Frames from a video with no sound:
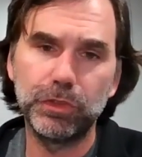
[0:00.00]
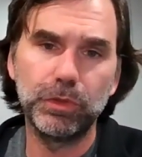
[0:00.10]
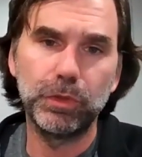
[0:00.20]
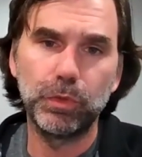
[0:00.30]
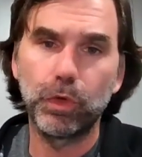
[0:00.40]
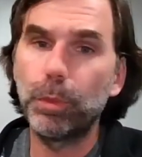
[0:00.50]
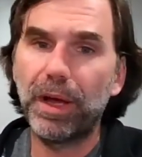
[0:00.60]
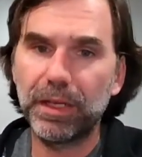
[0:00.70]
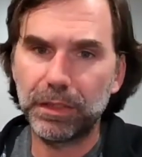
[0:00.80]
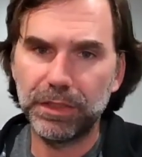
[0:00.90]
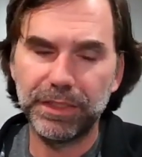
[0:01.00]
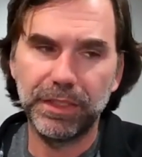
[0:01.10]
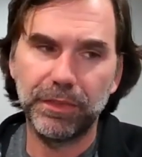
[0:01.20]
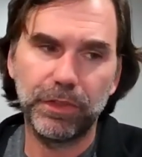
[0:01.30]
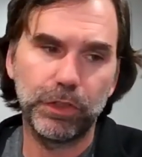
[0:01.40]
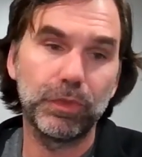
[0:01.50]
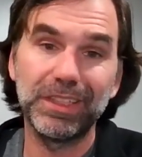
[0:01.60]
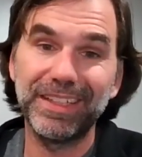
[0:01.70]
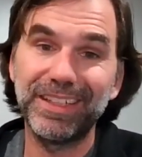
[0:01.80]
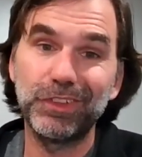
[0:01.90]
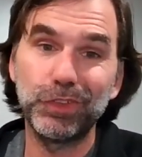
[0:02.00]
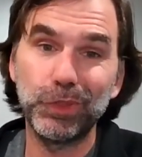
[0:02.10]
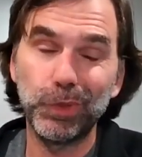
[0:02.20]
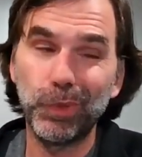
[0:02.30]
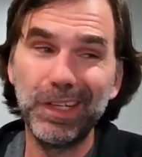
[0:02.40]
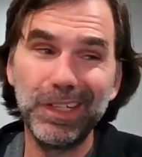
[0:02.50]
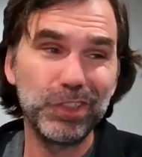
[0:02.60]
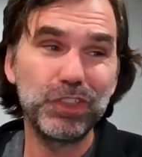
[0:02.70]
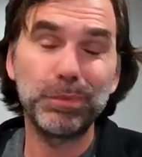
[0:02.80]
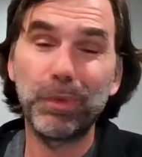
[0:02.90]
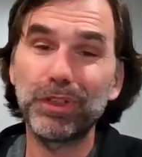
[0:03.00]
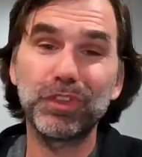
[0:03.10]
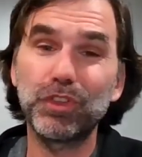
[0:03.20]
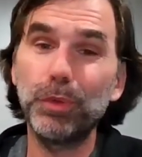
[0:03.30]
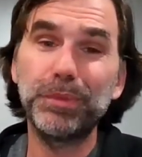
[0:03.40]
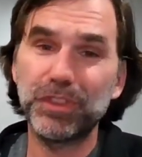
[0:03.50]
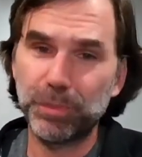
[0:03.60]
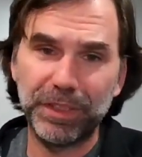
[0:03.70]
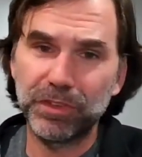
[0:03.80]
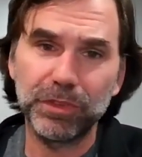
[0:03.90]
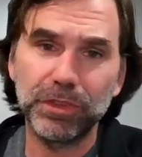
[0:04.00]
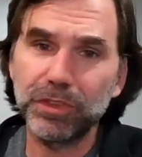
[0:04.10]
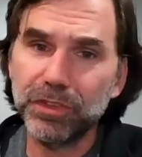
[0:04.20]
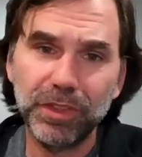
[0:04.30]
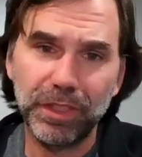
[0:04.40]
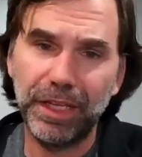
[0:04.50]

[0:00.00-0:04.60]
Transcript: to robotic cleaning, that are related to smart soap dispensers,